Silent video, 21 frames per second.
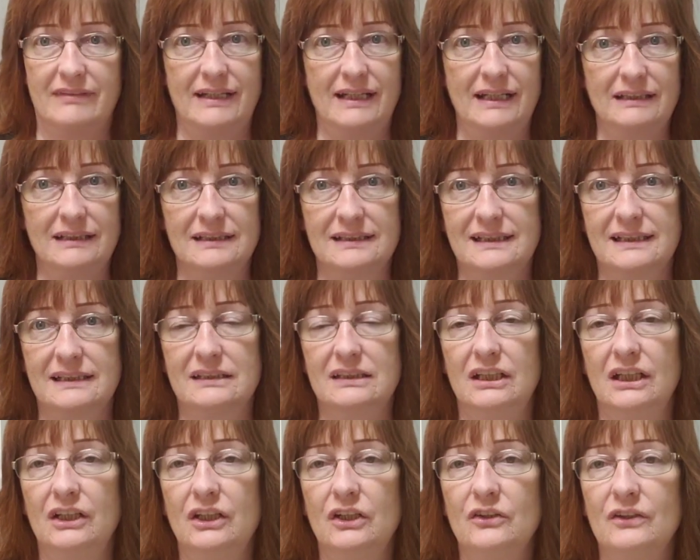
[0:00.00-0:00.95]
They
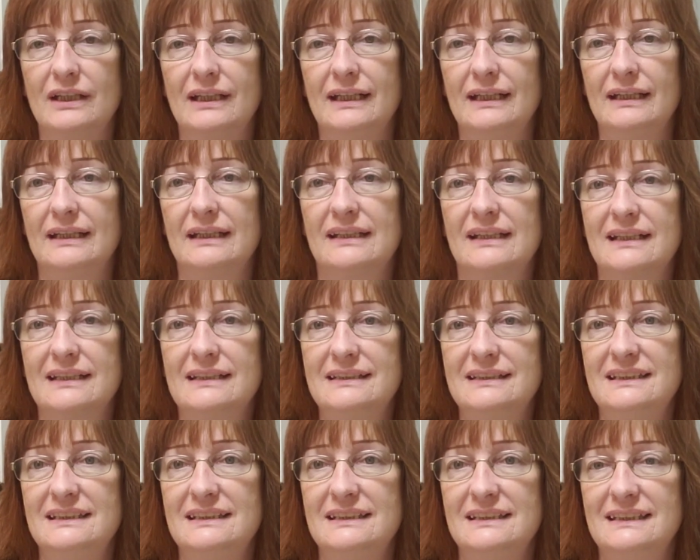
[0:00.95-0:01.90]
discontinued it in the
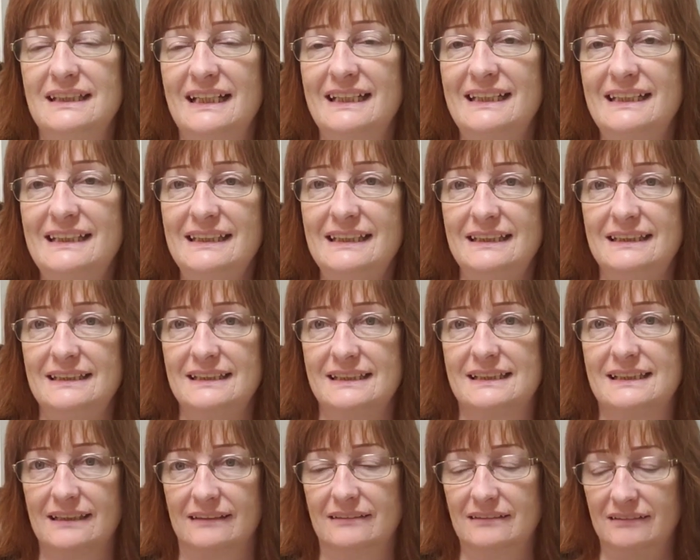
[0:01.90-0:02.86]

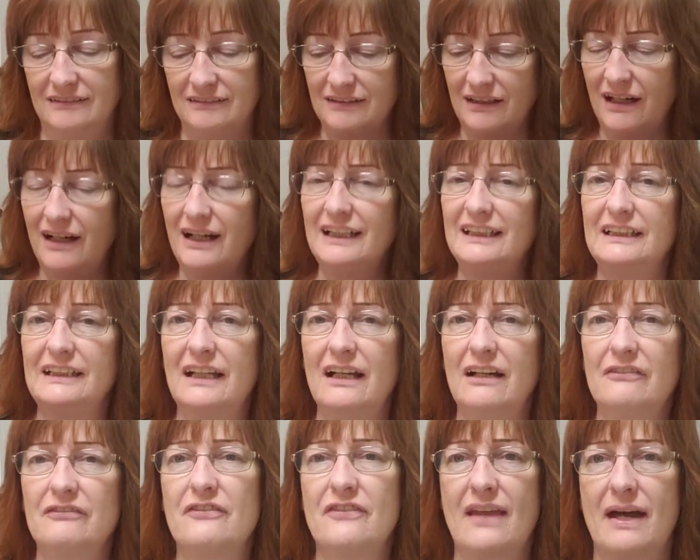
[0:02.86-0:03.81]
1990s. I
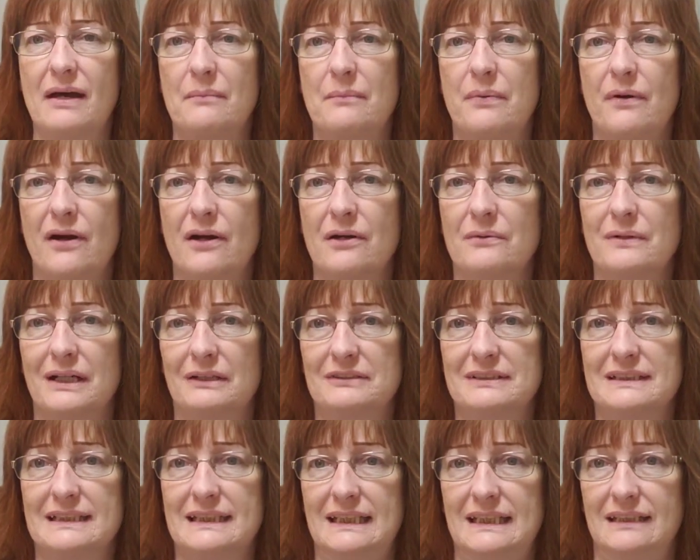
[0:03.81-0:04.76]
loved that bar when I
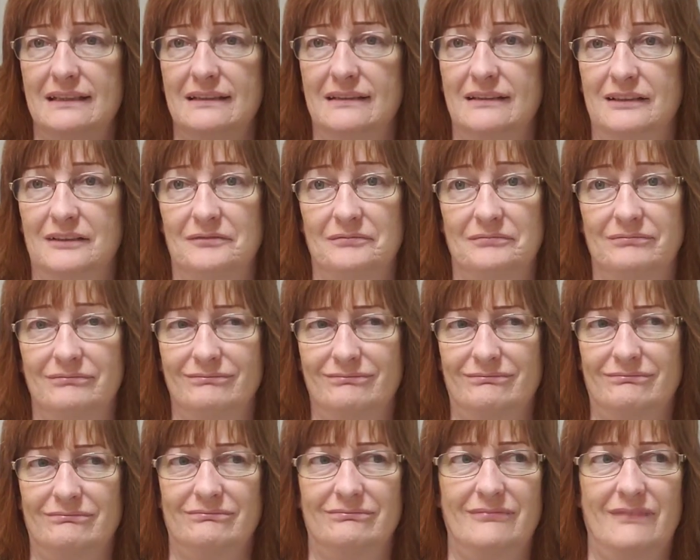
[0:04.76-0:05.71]
was a kid.
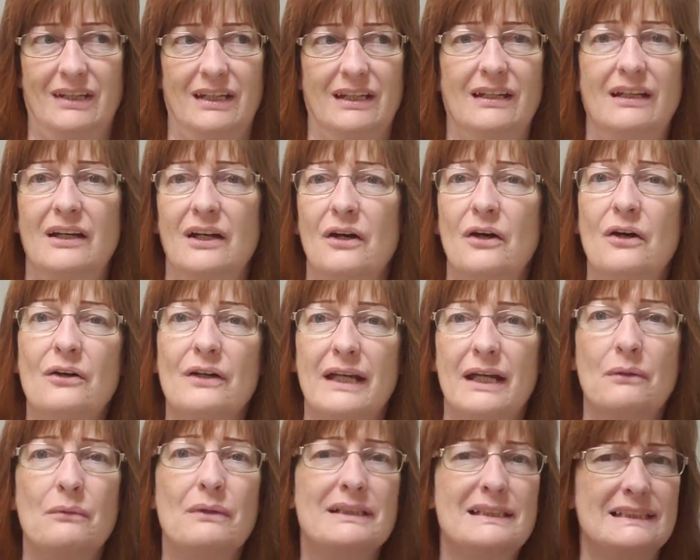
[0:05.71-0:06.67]
Mm.
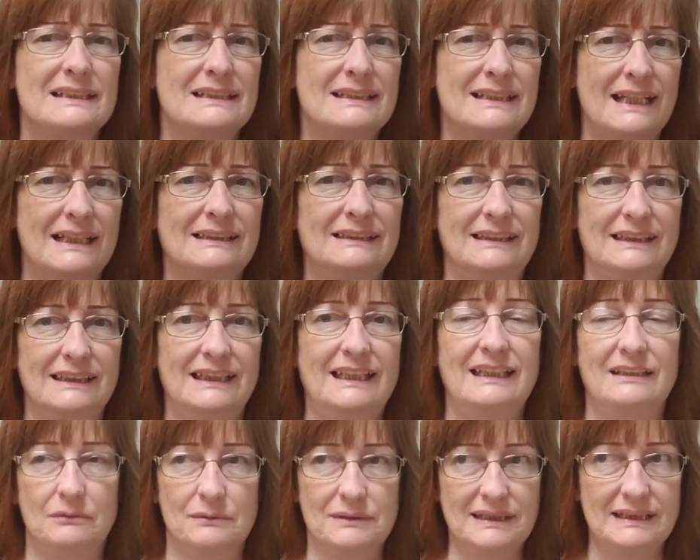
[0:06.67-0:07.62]
Okay, I wasn't exactly a
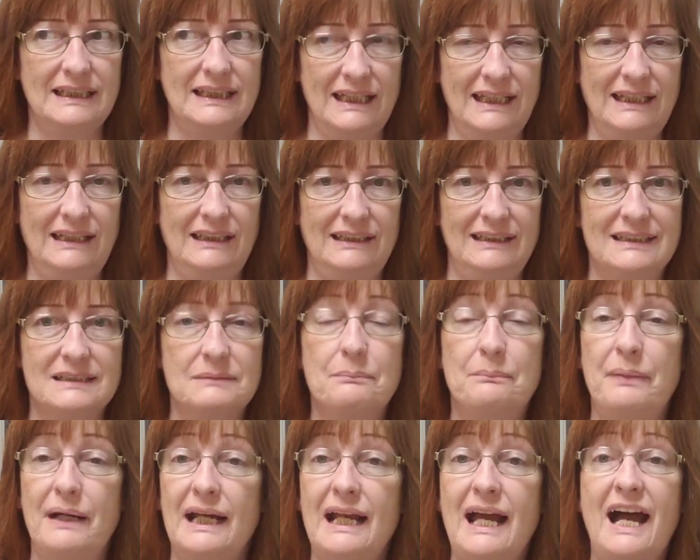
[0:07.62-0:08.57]
kid, it was in the 80s,
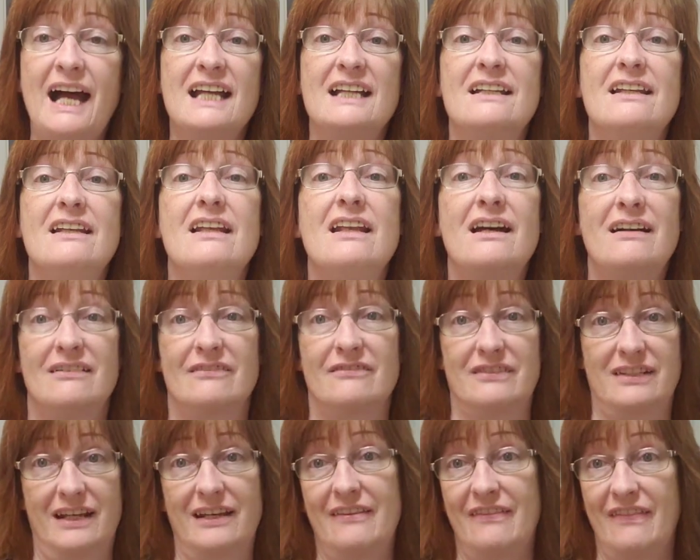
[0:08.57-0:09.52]
but I
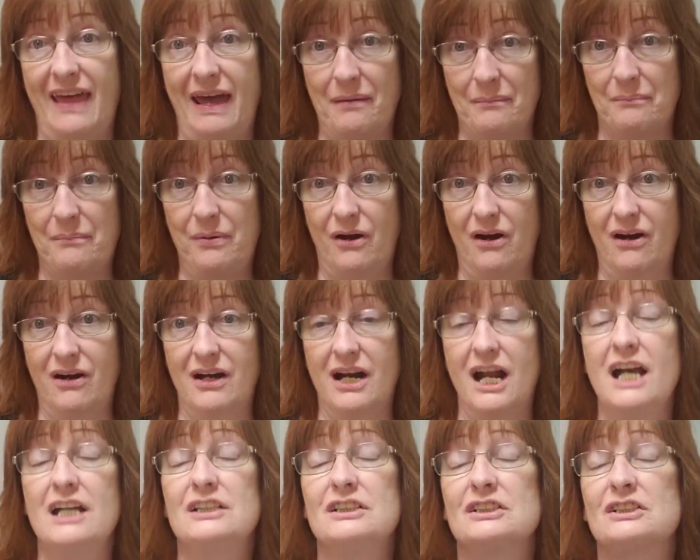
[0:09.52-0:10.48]
loved that
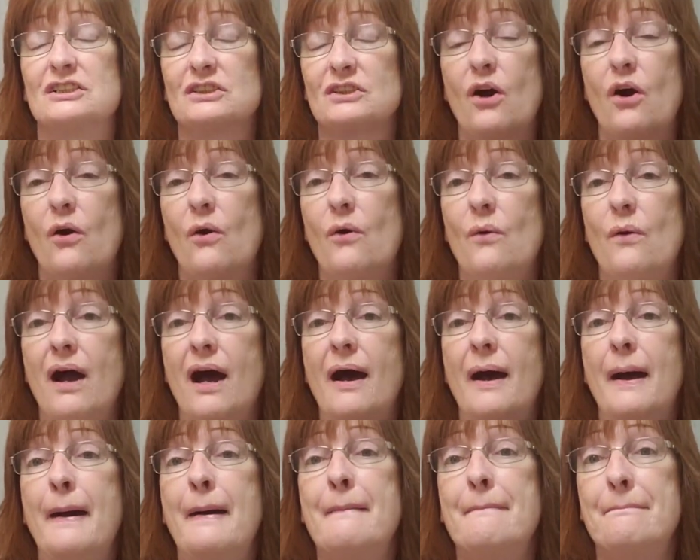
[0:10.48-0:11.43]
bar so
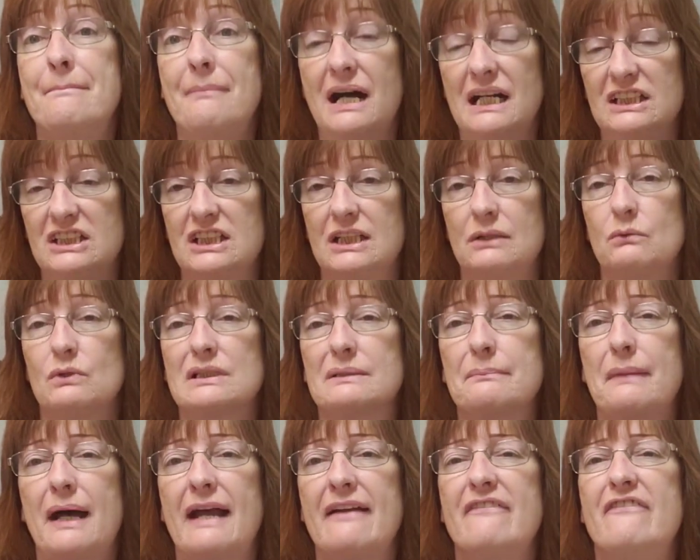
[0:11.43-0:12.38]
much. It
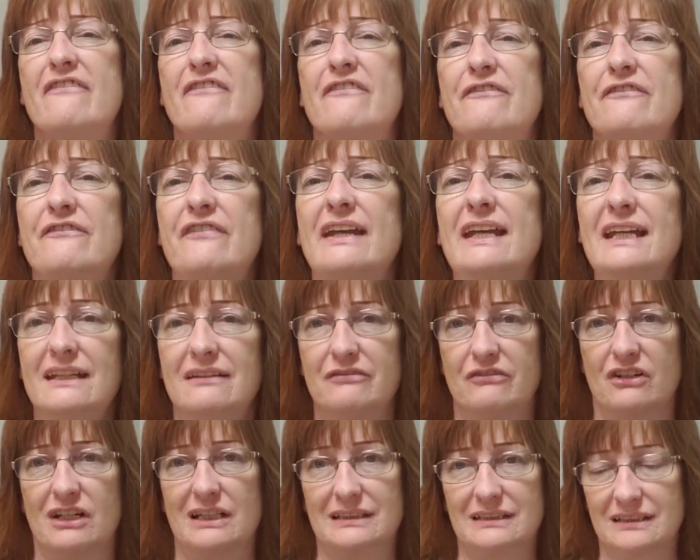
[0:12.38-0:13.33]
was my
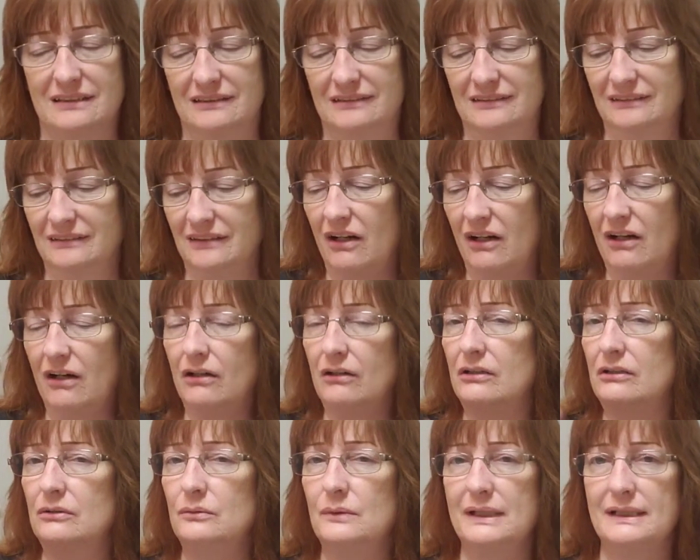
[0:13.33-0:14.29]
favorite.
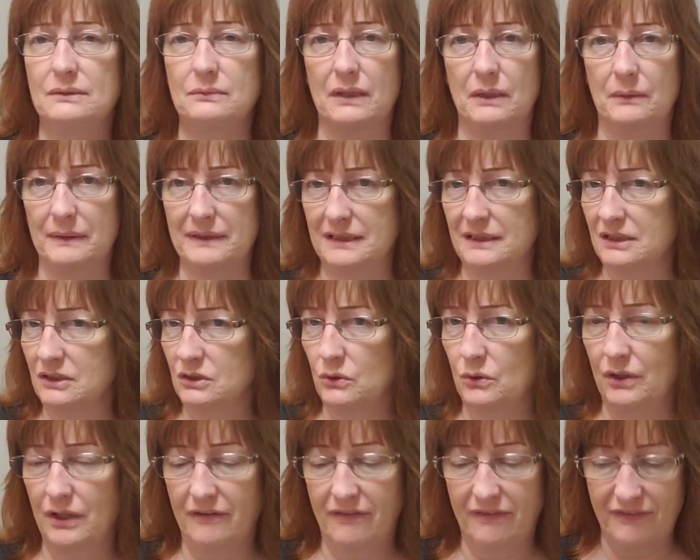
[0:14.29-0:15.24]
Always when I went to the
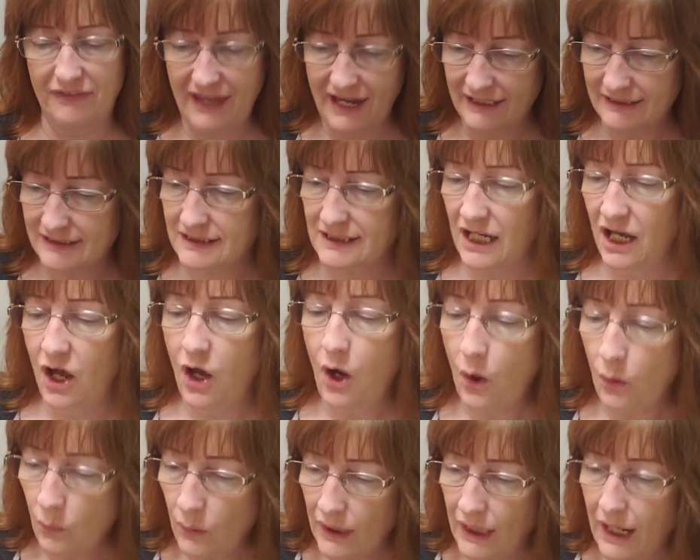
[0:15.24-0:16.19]
store, that's
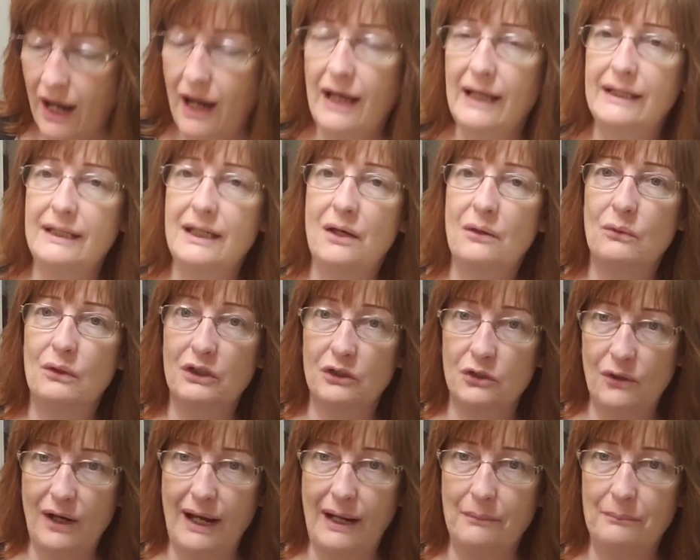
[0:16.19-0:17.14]
what I
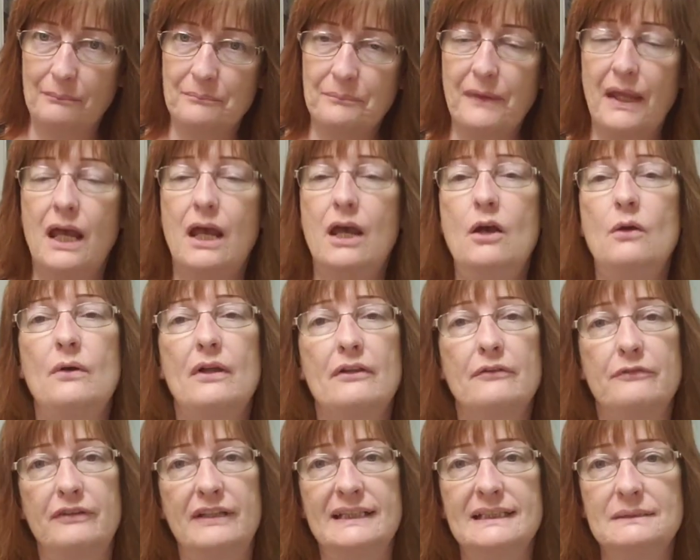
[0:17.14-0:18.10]
would grab. Well,
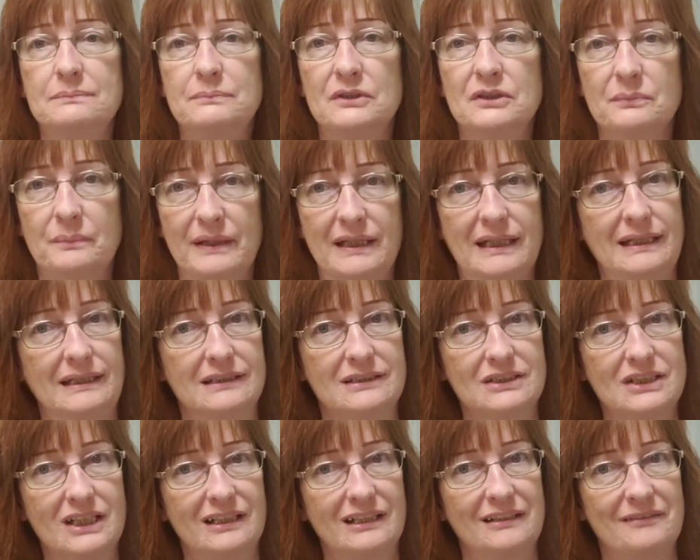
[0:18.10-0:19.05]
the Facebook
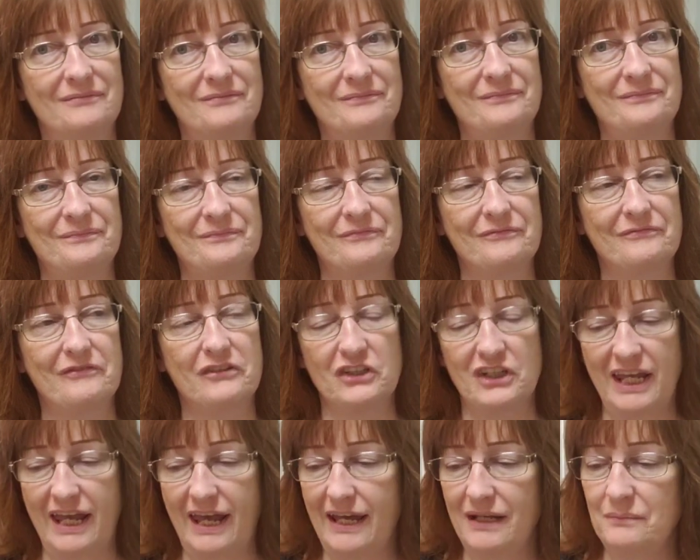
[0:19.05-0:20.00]
page for
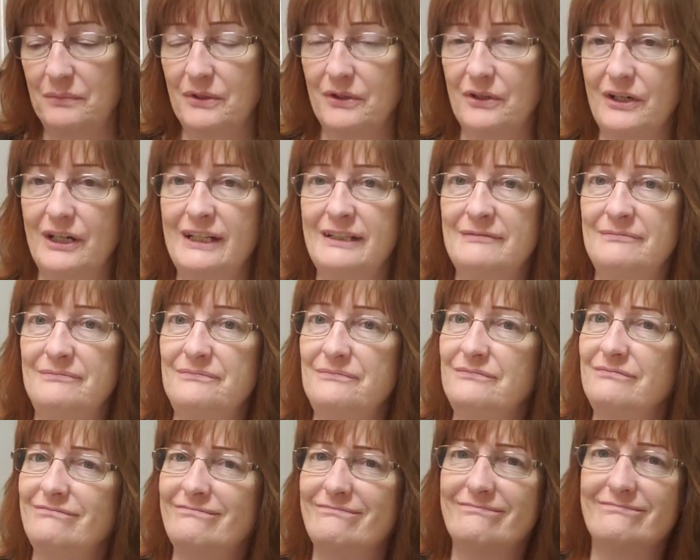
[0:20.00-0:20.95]
Cadbury,
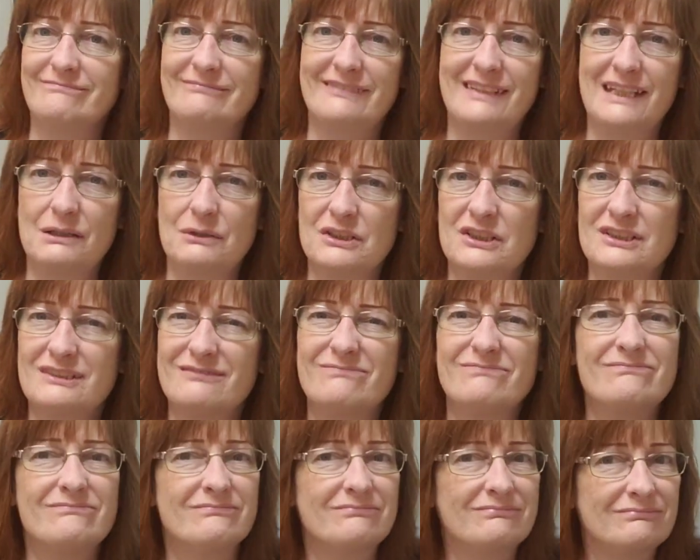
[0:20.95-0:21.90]
they were,
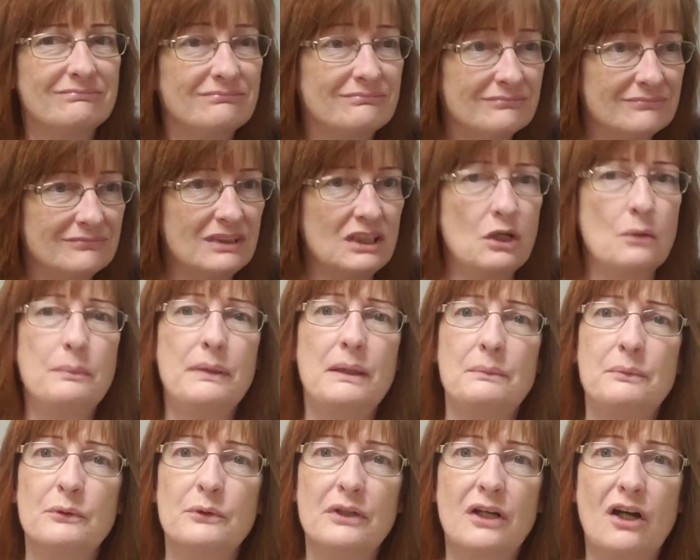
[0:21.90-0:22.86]
you know,
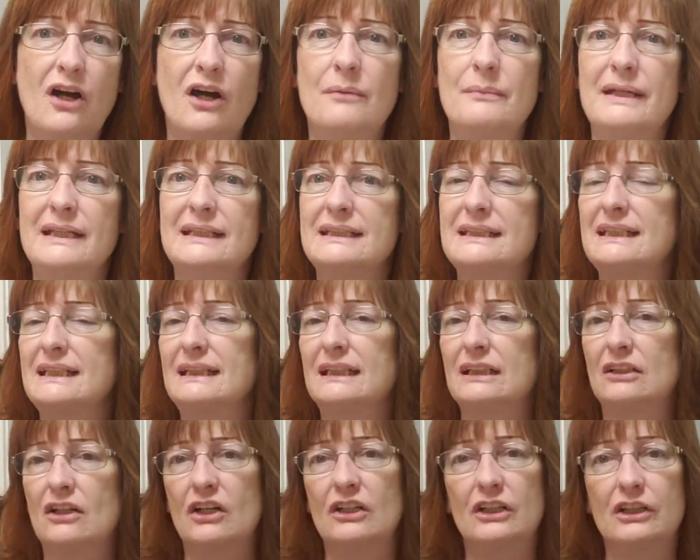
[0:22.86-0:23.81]
people were commenting
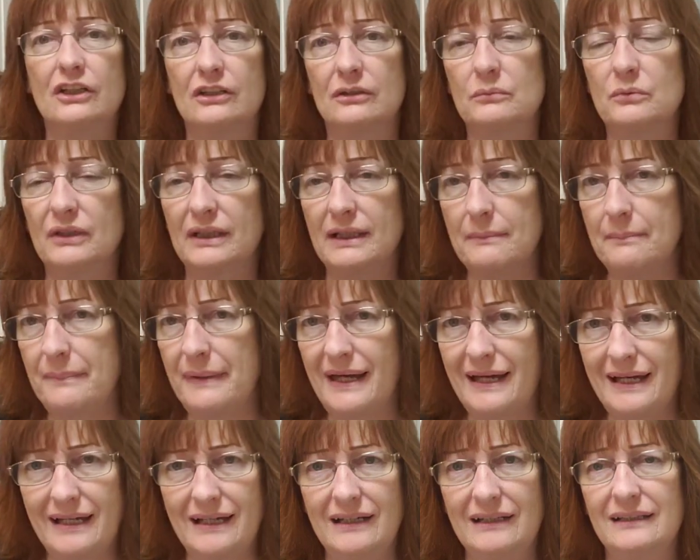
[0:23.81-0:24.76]
and are you going to bring it
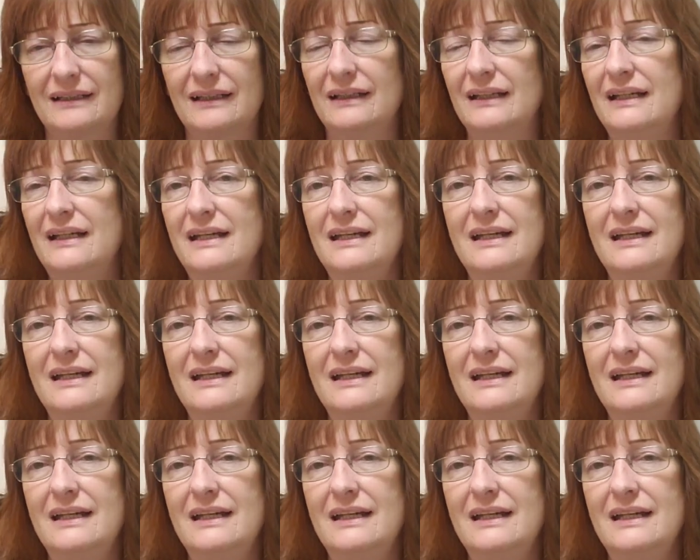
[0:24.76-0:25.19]
back?